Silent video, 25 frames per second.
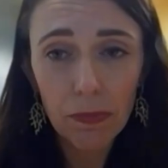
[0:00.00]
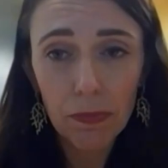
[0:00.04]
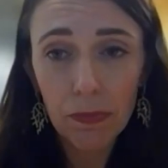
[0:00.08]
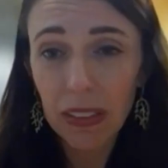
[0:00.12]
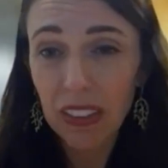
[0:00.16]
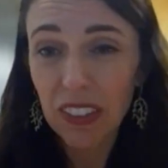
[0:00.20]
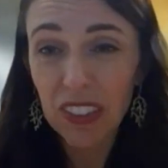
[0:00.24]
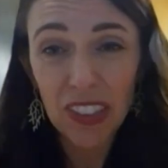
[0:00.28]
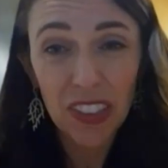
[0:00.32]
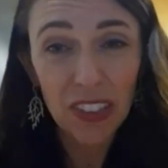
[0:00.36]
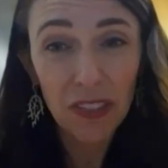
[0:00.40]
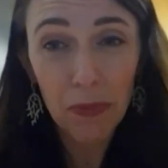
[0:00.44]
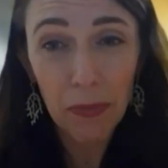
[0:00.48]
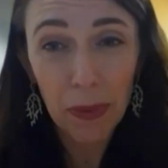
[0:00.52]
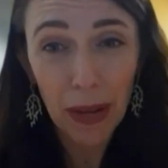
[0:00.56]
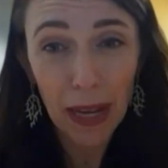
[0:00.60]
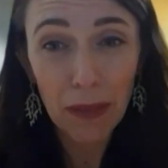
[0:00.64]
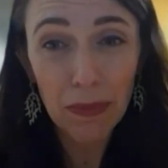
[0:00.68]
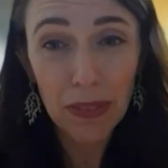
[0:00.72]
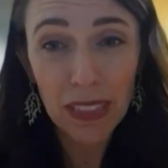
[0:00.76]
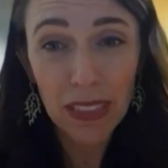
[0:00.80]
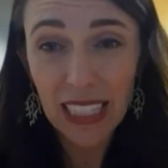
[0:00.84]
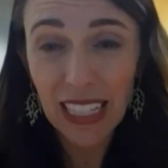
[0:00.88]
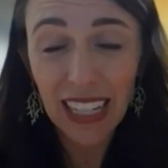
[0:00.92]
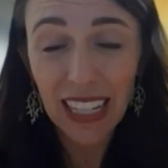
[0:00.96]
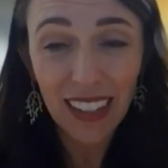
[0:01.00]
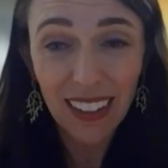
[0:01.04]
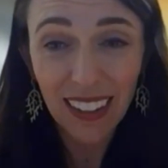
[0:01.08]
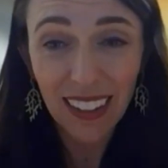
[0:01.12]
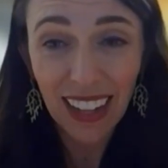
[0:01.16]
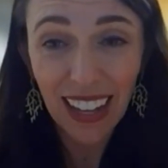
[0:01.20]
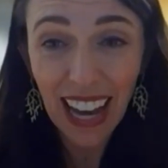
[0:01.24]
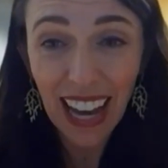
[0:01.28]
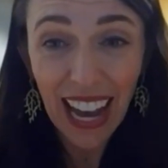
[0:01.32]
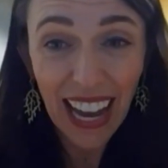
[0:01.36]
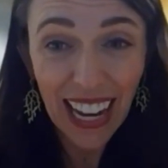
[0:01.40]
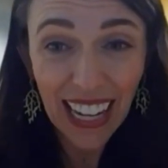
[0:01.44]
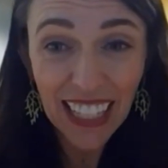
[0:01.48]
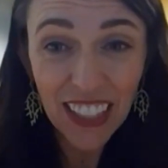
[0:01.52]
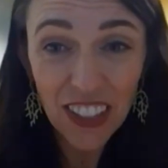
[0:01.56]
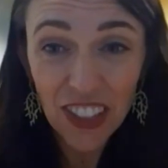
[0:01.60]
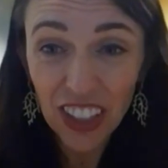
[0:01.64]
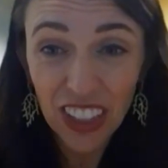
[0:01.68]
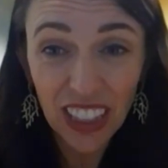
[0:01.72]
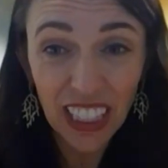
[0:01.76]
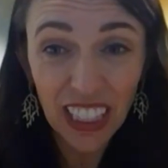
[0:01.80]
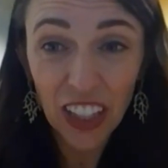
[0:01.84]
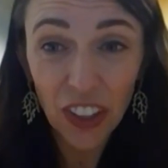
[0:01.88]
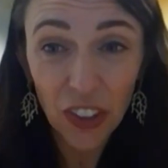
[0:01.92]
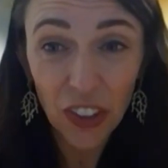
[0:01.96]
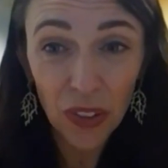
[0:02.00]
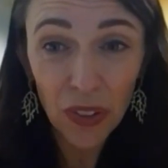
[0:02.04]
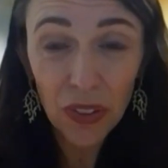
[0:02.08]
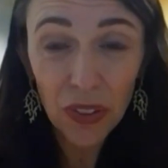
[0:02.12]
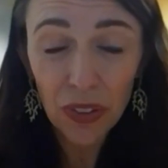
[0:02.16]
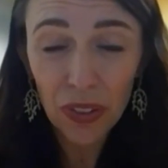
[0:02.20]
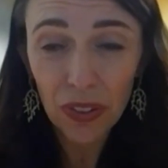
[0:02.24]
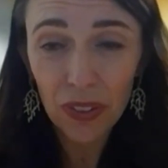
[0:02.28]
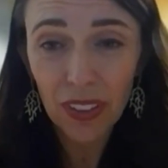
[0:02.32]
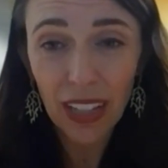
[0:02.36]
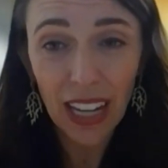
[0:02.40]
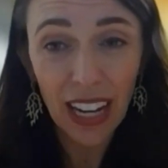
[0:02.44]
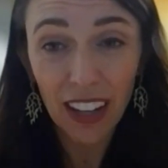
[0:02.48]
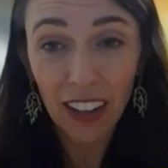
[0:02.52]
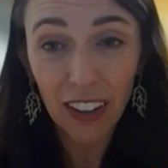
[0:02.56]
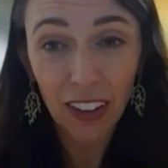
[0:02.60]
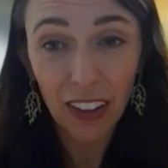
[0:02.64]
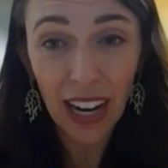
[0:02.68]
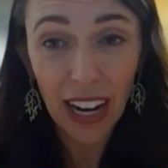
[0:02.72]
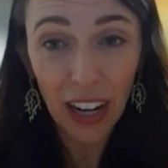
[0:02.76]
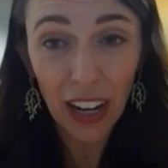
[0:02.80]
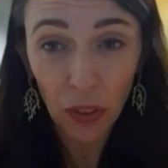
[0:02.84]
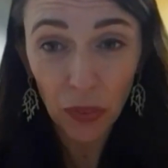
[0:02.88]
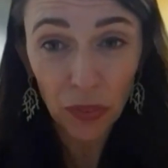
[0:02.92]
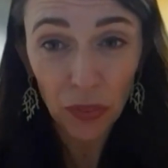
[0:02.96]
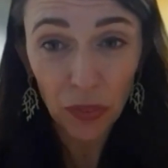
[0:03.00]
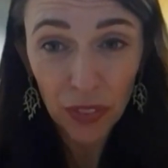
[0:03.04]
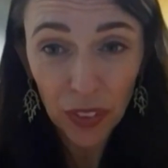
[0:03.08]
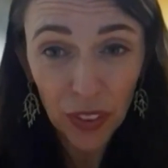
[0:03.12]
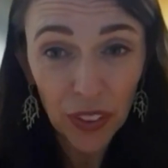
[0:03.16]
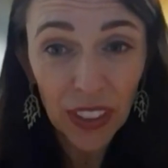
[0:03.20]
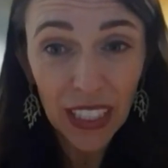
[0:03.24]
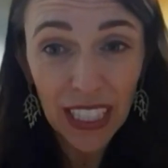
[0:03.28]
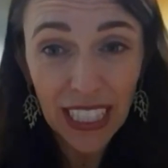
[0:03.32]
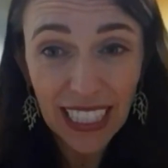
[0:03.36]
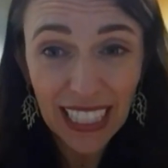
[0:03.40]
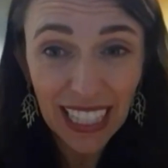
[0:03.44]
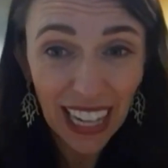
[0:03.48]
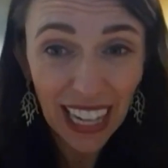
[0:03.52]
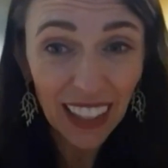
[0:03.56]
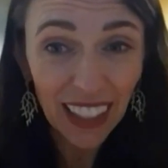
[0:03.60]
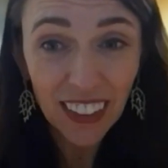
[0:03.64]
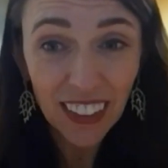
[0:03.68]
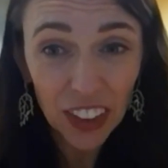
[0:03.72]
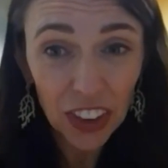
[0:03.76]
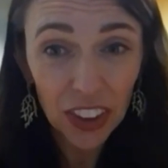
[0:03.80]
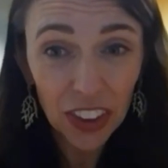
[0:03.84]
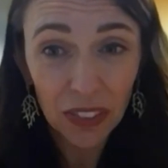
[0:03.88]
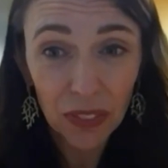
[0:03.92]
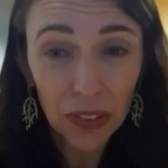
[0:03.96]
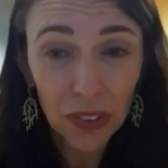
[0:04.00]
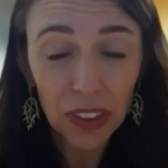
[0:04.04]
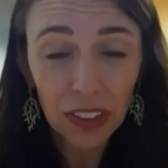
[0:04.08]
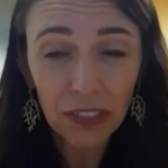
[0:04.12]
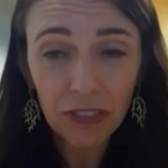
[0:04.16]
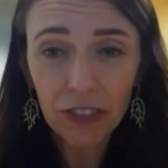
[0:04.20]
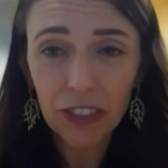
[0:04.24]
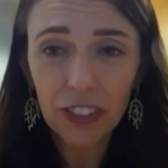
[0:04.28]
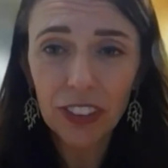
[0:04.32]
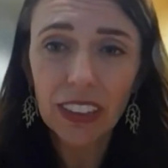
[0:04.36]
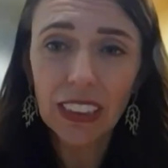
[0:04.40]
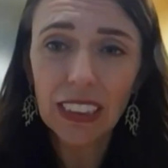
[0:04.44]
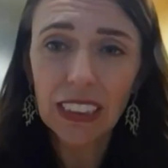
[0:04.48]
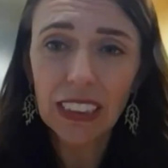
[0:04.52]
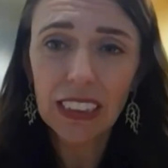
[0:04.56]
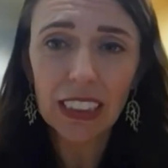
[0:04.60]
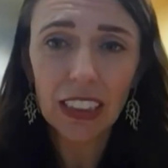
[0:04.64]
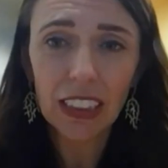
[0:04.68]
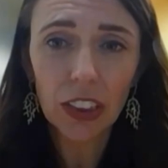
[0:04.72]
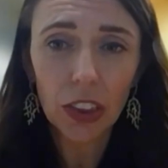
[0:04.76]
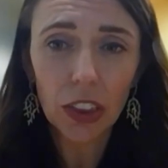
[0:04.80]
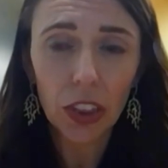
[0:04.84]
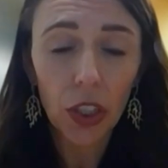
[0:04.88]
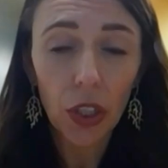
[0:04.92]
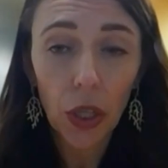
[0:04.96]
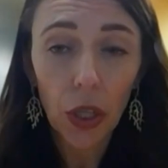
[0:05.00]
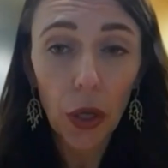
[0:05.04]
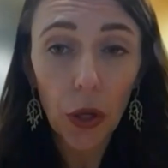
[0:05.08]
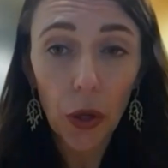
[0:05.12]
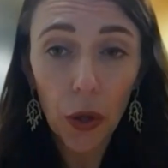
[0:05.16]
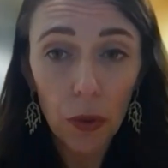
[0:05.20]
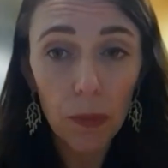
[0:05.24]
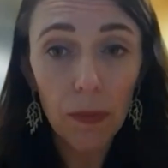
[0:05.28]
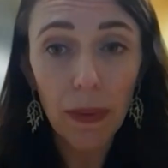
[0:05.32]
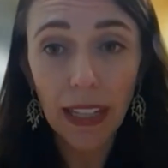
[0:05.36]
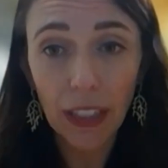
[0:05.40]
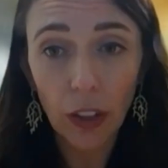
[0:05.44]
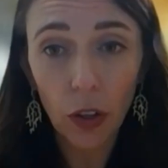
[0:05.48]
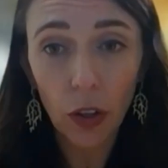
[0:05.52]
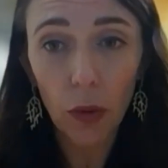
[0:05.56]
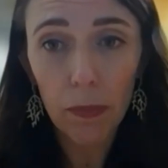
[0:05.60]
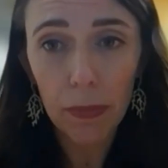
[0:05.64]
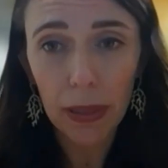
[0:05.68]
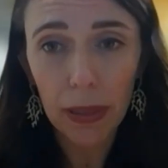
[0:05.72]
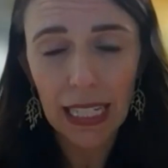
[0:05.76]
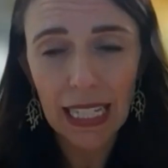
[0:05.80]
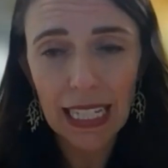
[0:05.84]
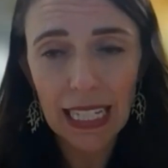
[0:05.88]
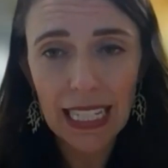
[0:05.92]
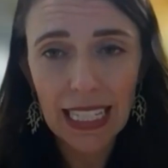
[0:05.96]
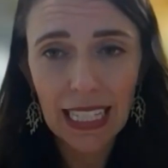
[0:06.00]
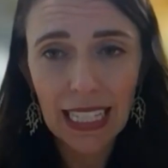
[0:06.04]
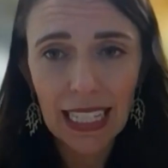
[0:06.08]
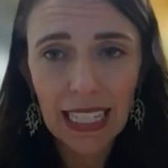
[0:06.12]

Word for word: because of perhaps their age and their youth, our, our very young children, for instance, who may not be.